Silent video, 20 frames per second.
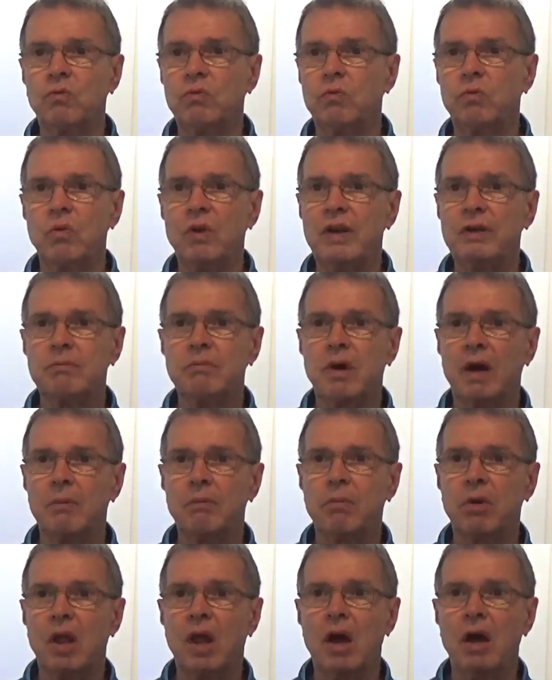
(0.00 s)
read my
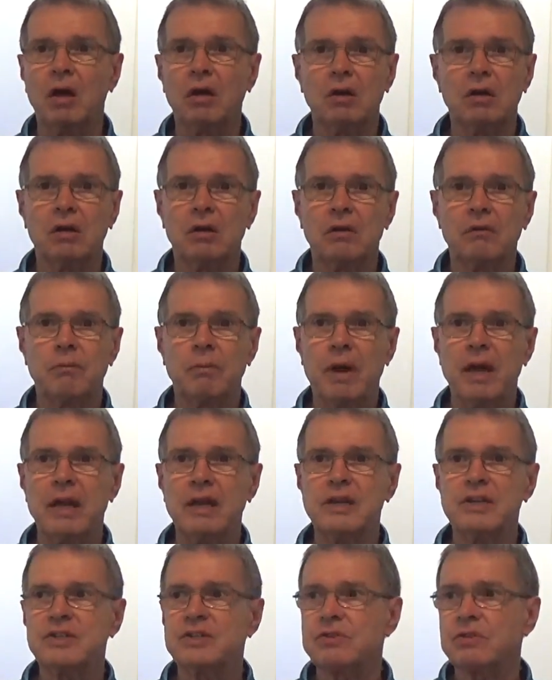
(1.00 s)
blog by
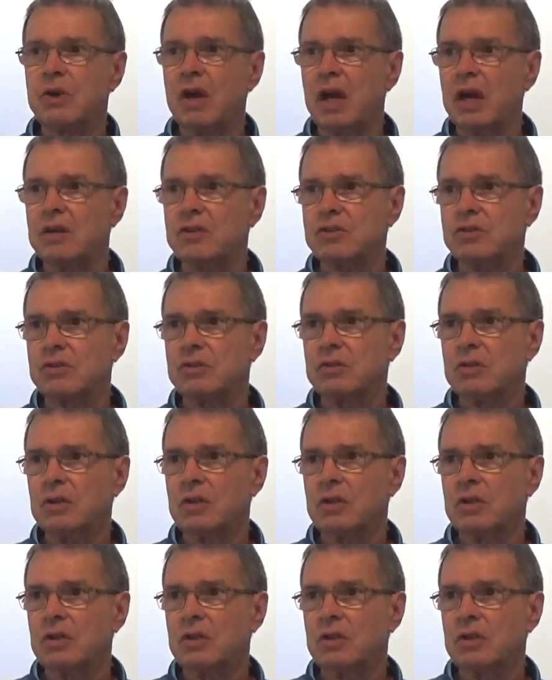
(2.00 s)
any stretch.